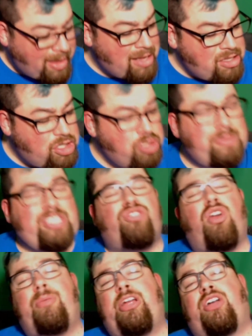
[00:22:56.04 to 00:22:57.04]
excuse me,
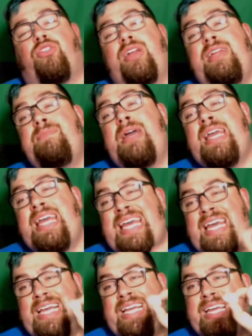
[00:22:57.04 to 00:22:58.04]
strawberry cream
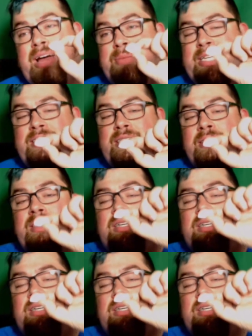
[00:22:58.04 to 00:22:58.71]
gummies.